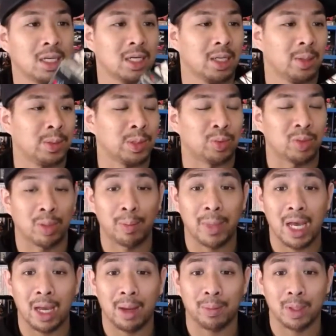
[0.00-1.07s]
comes with the
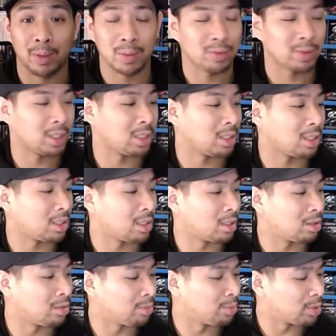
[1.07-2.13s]
map, comes with the
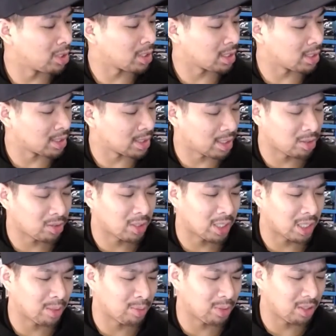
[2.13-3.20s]
little book and the
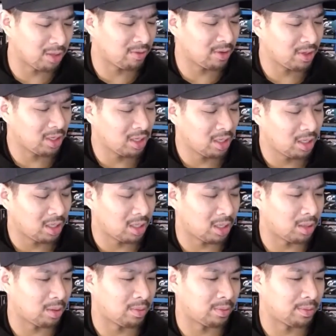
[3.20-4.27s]
soundtrack, I believe.
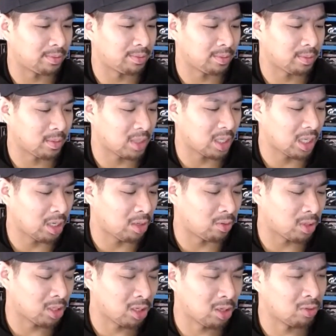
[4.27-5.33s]
I don't
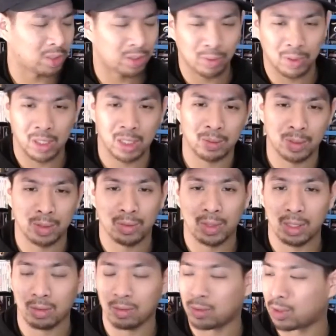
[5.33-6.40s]
recall which one comes
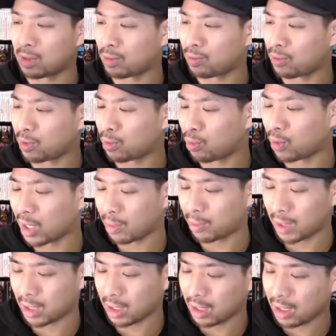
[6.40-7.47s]
with what,
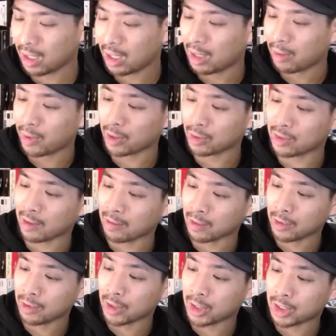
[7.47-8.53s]
but we also have
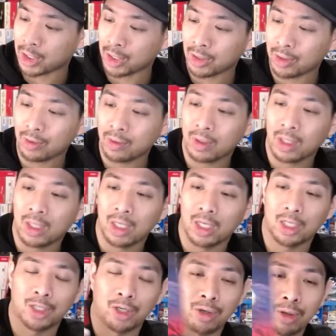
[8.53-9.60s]
Lunar 2,
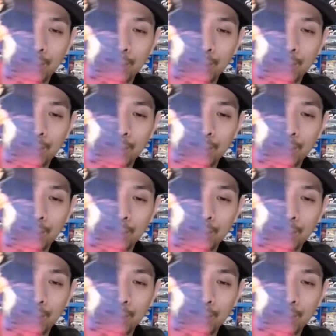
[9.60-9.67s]
Eternal